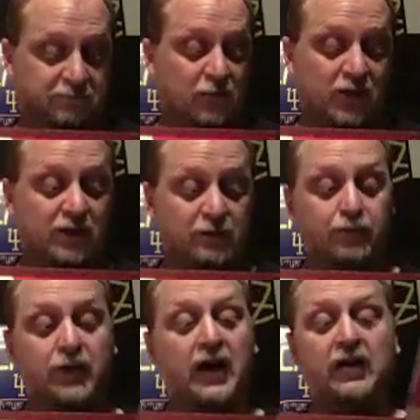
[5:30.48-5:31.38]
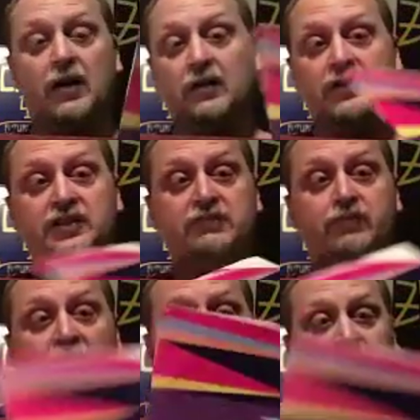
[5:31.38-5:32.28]
wanted to put out all of
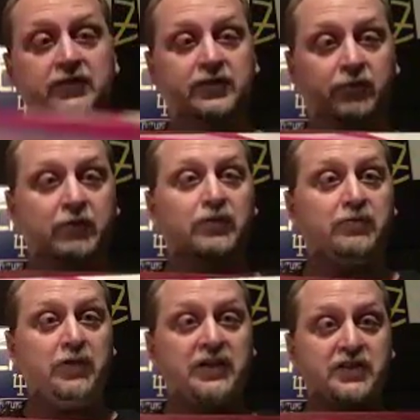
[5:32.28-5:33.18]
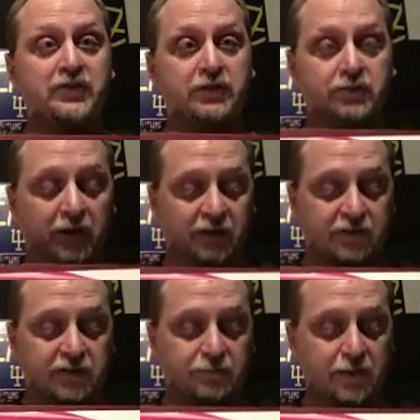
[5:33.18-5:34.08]
his records, or reissue his
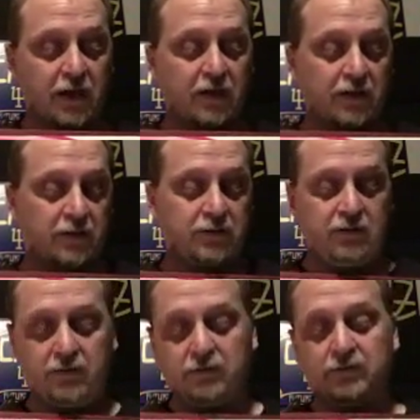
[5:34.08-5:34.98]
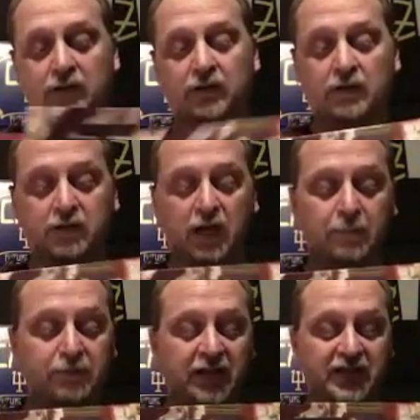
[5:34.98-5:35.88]
records, and put out a
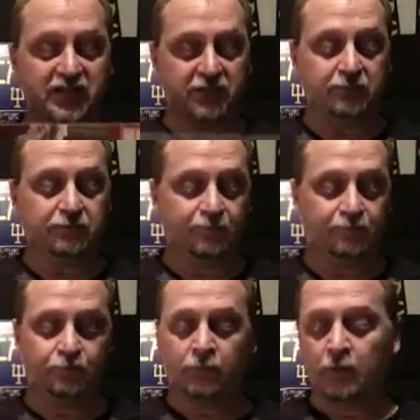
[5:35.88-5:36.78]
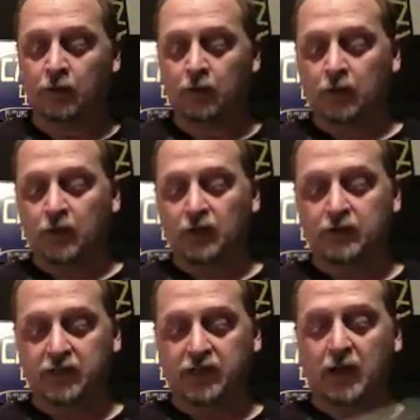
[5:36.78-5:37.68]
compilation,
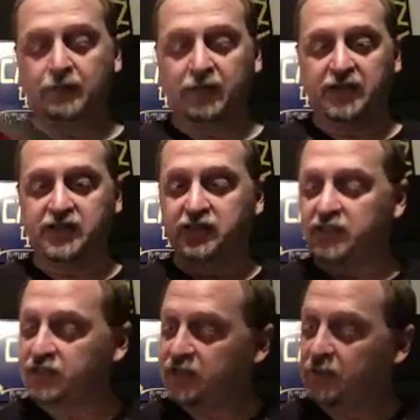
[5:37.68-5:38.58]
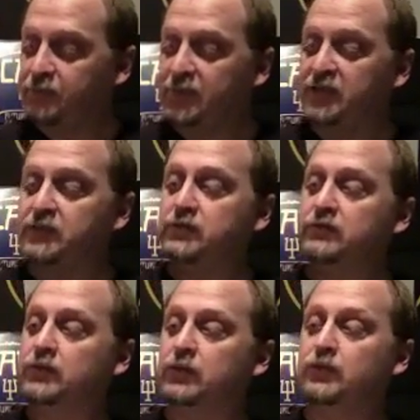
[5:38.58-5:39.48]
and that compilation ended up being
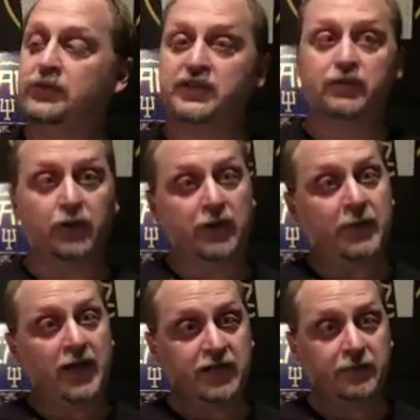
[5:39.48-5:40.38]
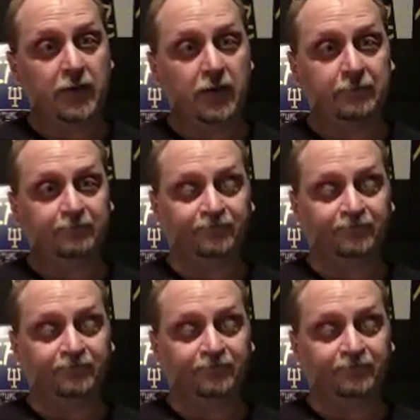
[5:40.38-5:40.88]
Who is William Onyeabor?